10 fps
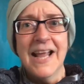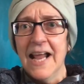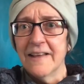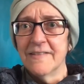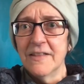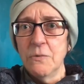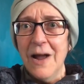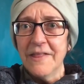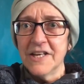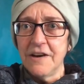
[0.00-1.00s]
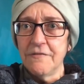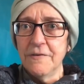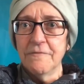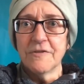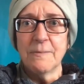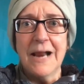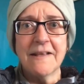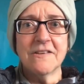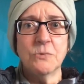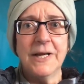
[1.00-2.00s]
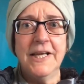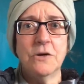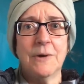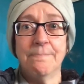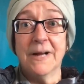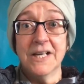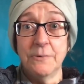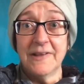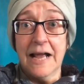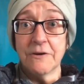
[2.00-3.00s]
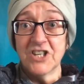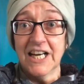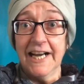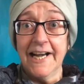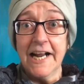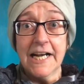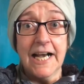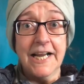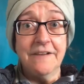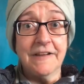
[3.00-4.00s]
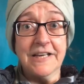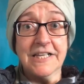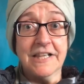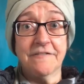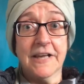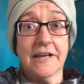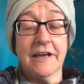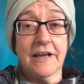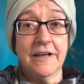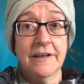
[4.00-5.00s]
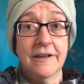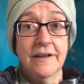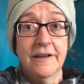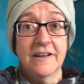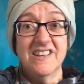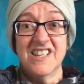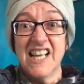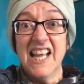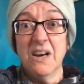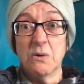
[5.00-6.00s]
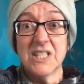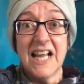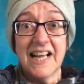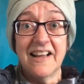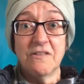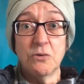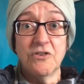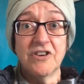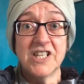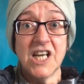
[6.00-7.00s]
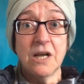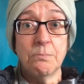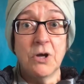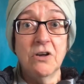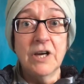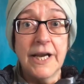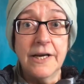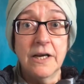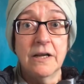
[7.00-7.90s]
Isn't the weather different from last week when Mandy was out jiggling her cleavage at the vicar? Today it looks like it's under a tarpaulin.